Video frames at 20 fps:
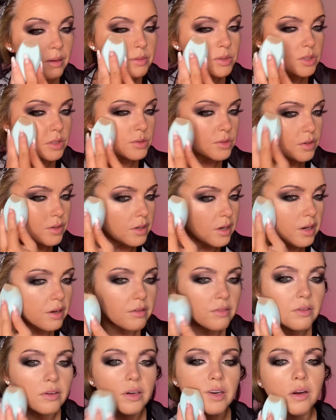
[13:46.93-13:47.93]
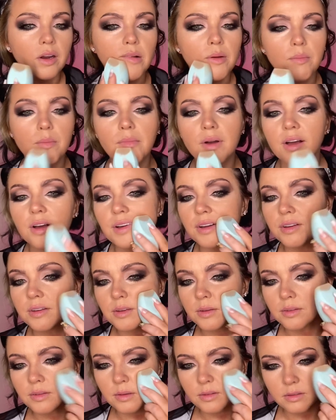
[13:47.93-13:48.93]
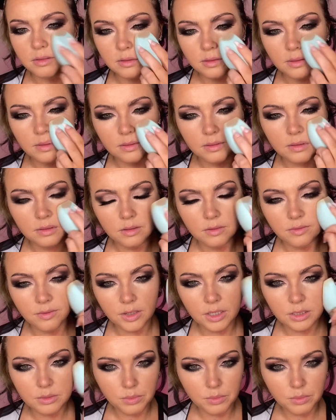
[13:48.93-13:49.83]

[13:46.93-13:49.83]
Just going over my face